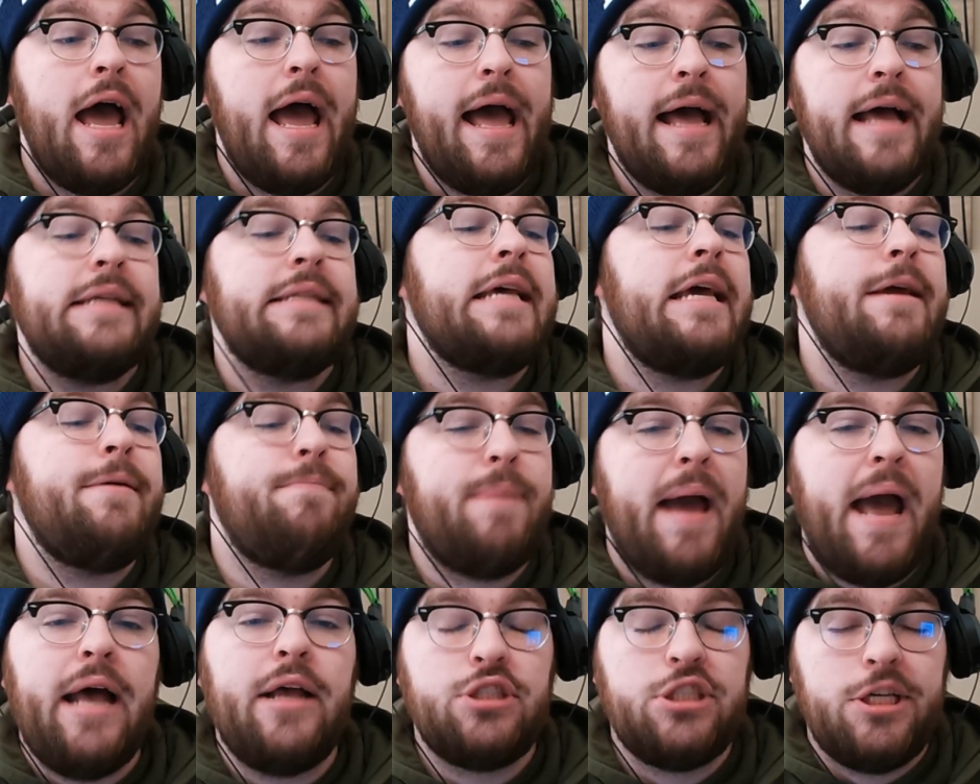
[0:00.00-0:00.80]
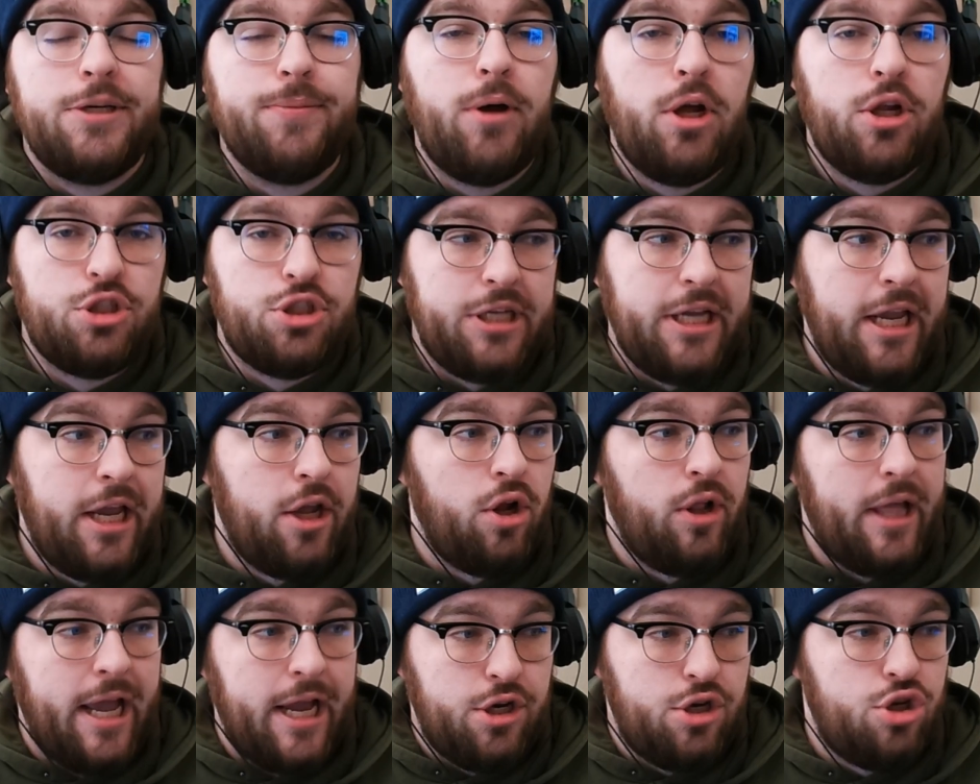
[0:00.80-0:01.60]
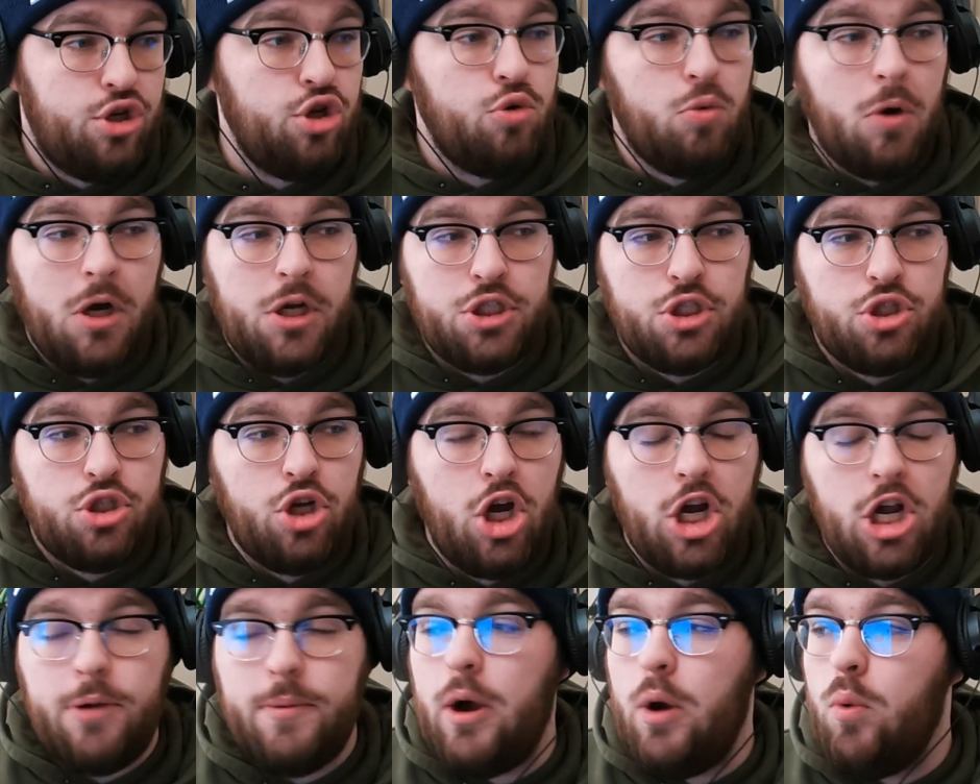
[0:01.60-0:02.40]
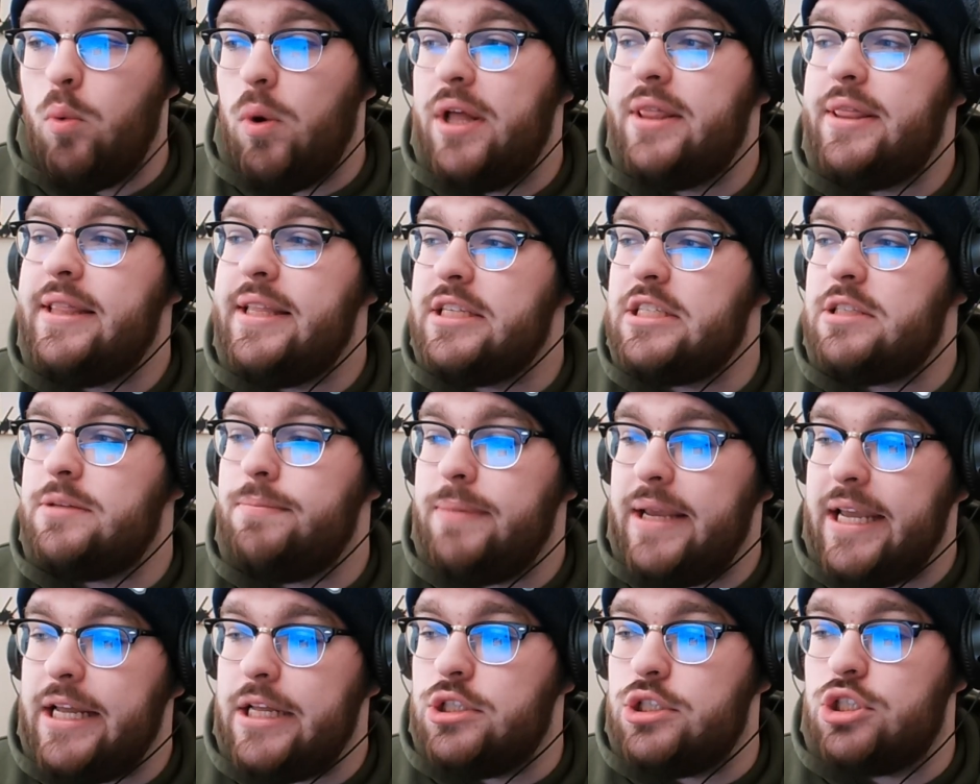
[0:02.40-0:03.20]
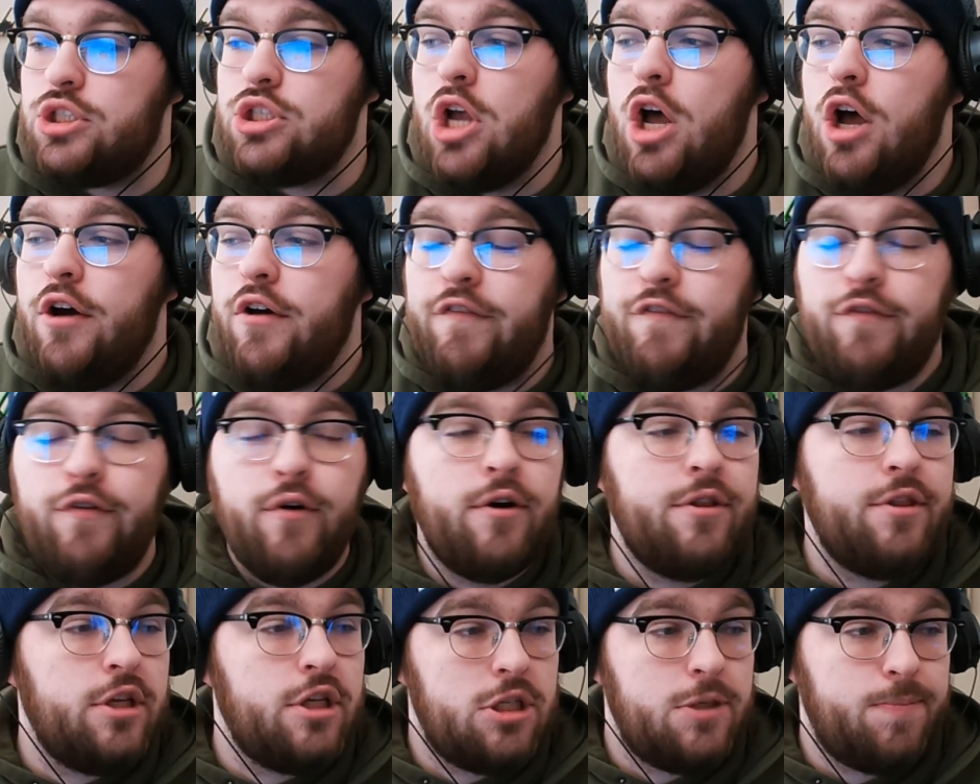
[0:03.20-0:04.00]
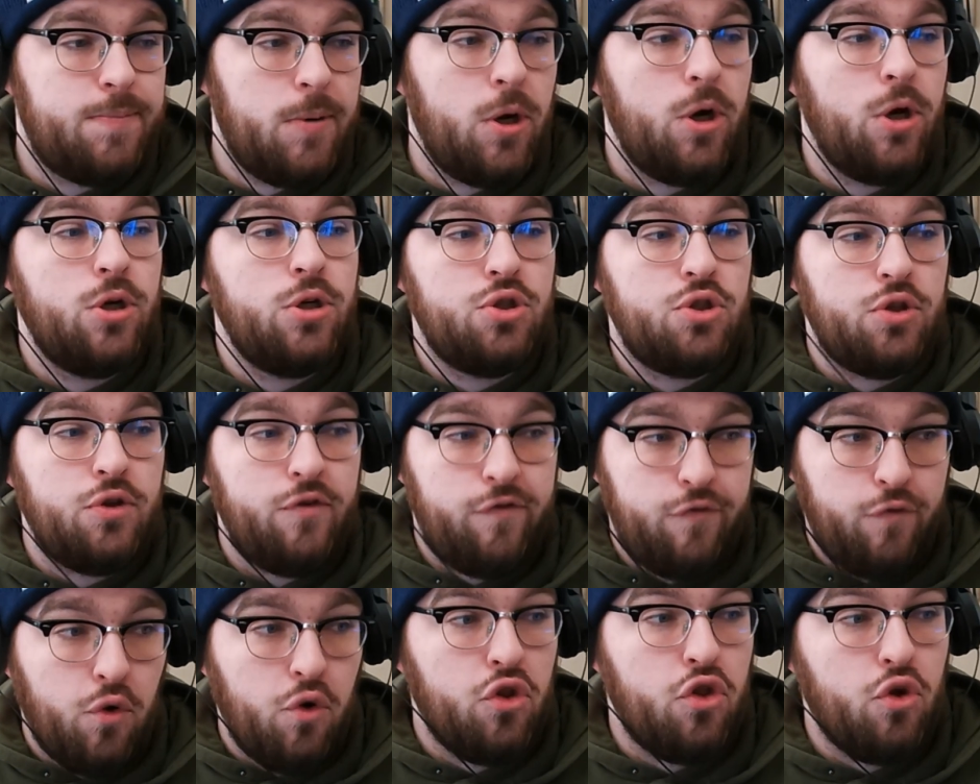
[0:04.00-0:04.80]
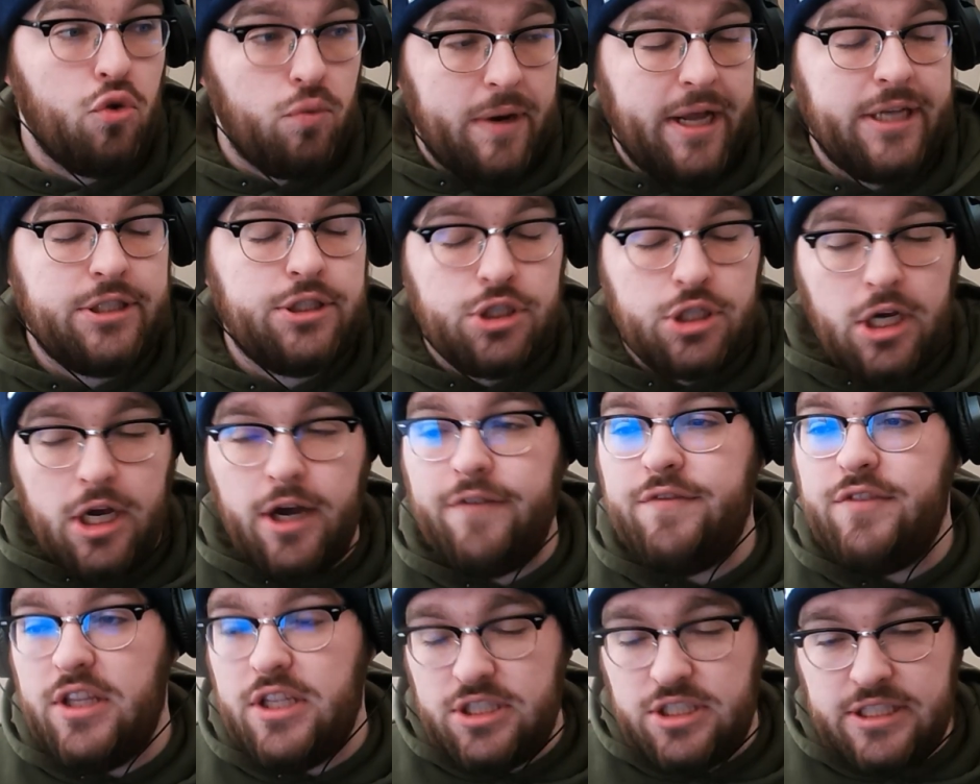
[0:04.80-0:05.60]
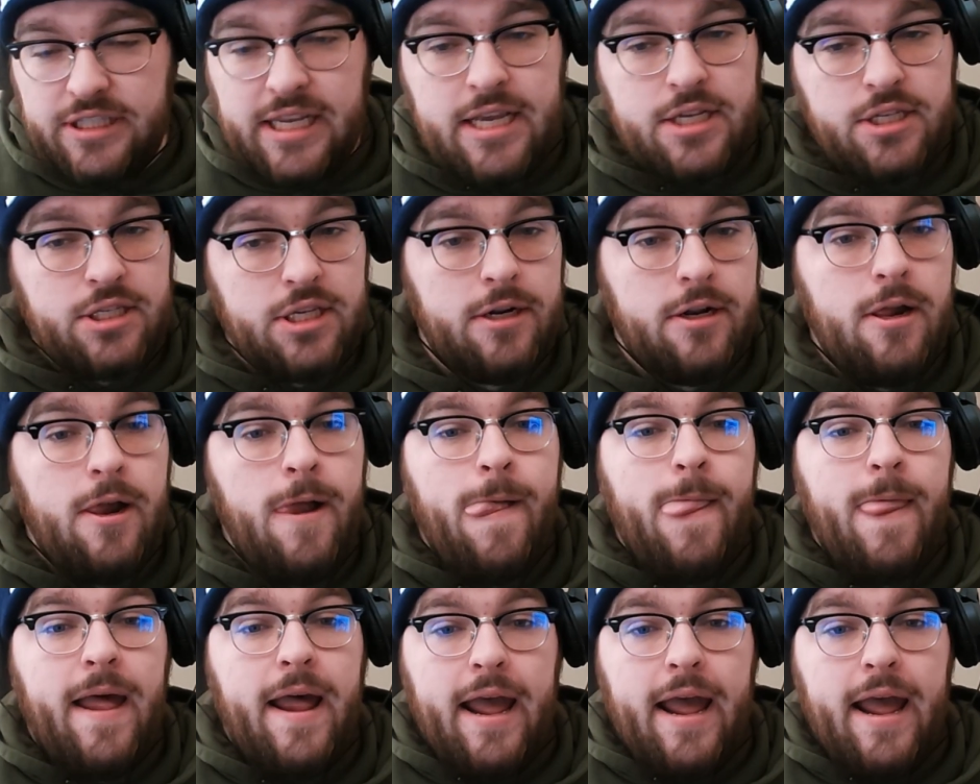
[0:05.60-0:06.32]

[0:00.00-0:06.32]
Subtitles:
as a basketball channel, I do want to talk about what this means for the Spurs for the rest of the season